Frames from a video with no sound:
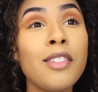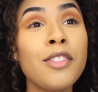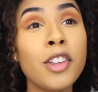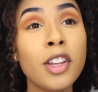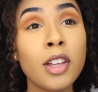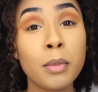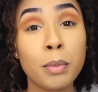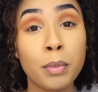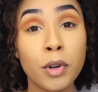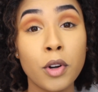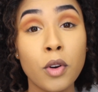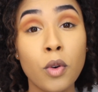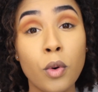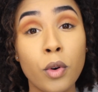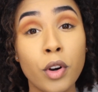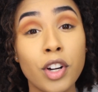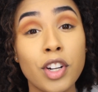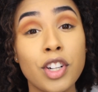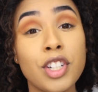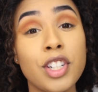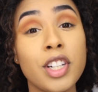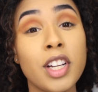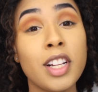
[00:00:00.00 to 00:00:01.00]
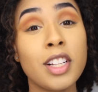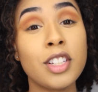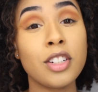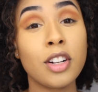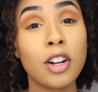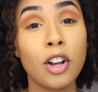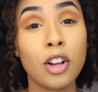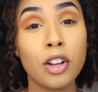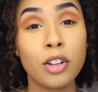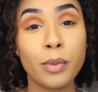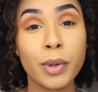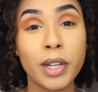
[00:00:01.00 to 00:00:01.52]
I feel like burnt orange shades are
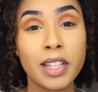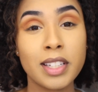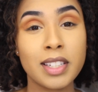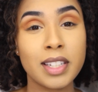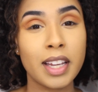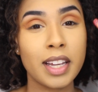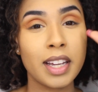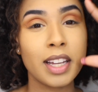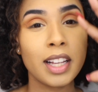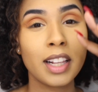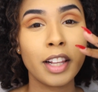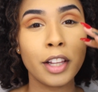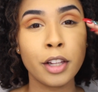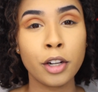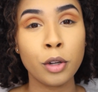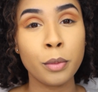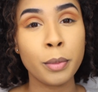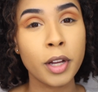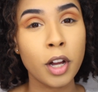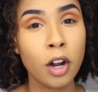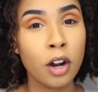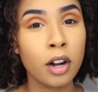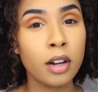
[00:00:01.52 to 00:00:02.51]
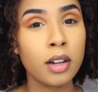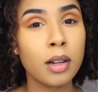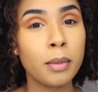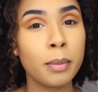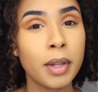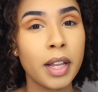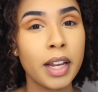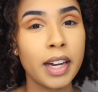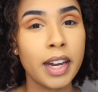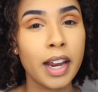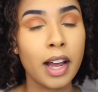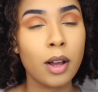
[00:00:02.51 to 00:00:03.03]
always like a little bit hard to
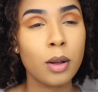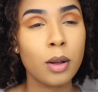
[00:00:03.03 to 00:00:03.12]
blend